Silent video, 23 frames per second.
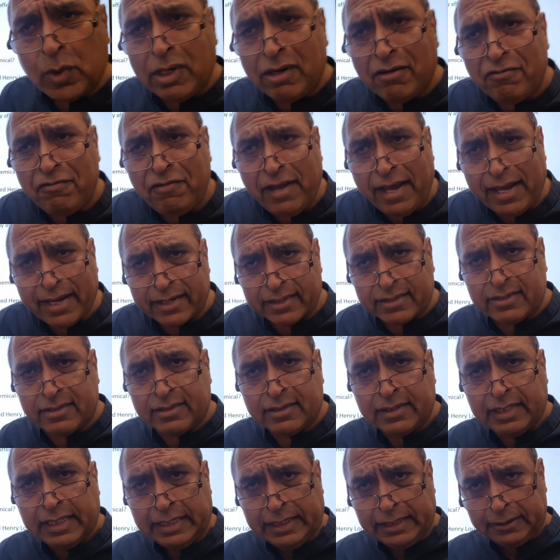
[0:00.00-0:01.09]
will affect
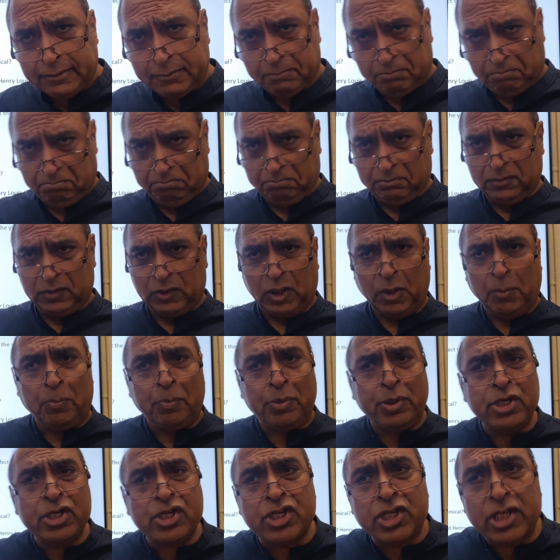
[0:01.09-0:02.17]
the
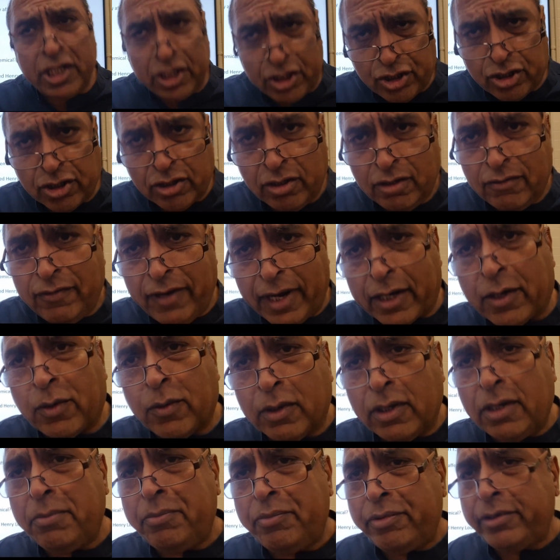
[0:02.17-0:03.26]
position of
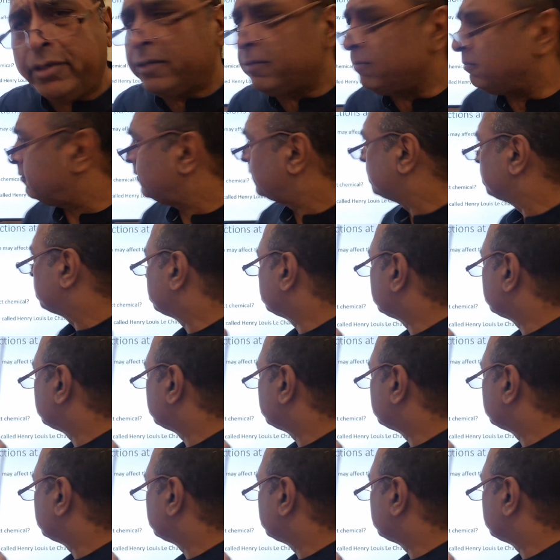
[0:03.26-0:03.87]
equilibrium?